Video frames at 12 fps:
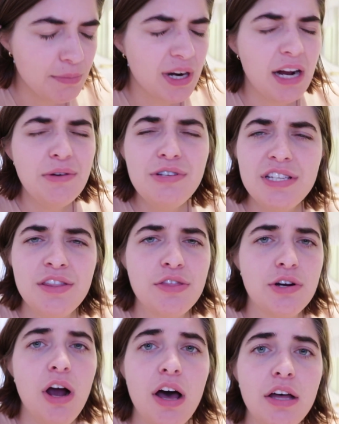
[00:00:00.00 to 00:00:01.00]
But I was
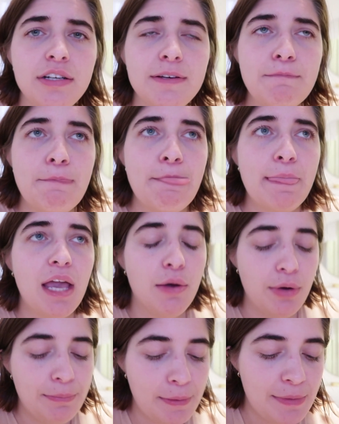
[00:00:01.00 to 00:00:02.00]
enthralled. I
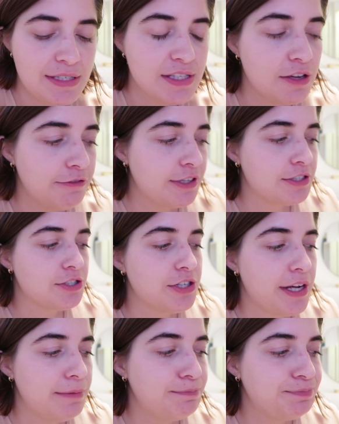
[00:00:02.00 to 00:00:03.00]
went by myself
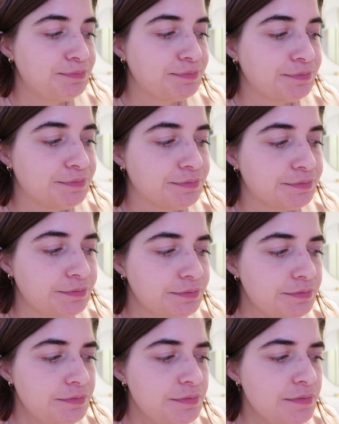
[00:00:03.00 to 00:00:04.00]
yesterday.
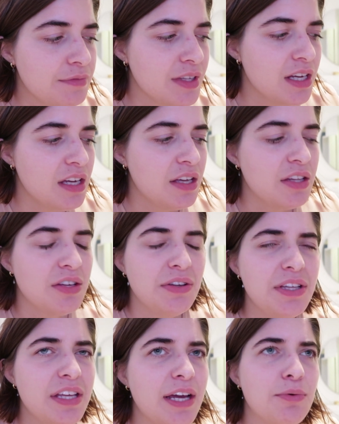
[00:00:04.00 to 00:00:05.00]
The
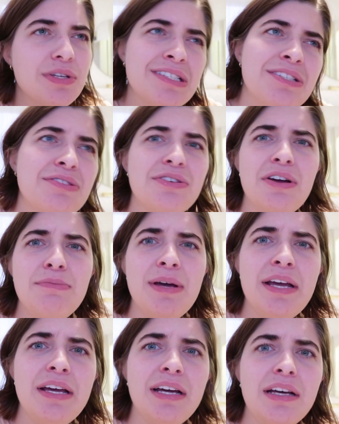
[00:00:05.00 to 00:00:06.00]
only thing I wasn't enthralled
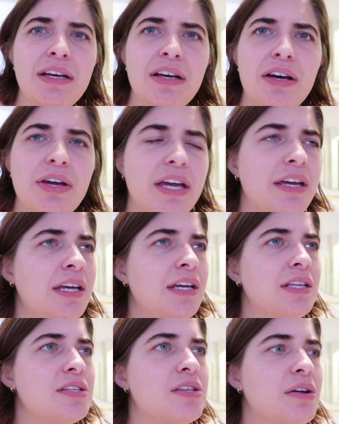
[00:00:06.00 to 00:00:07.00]
by... Okay,
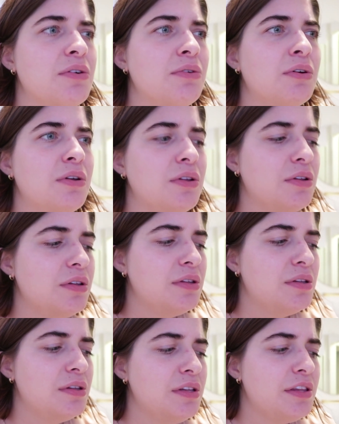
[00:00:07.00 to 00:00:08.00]
so
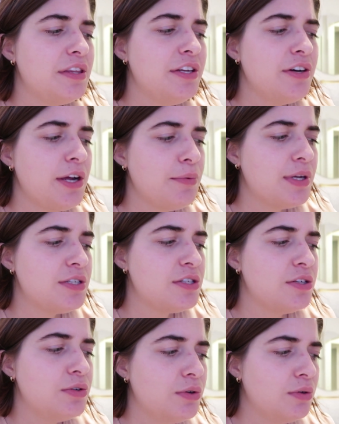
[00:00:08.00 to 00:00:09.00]
the theater I went
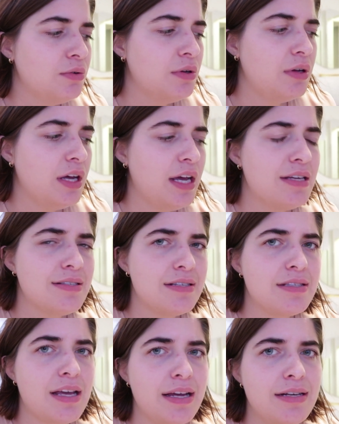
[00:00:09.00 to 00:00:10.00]
to has
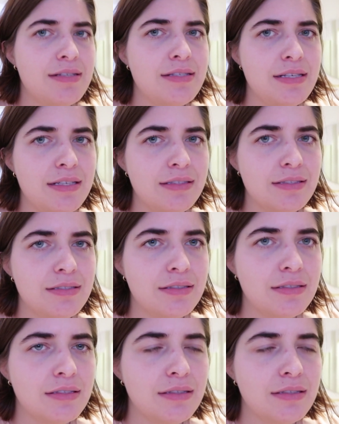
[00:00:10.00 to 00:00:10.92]
assigned seats.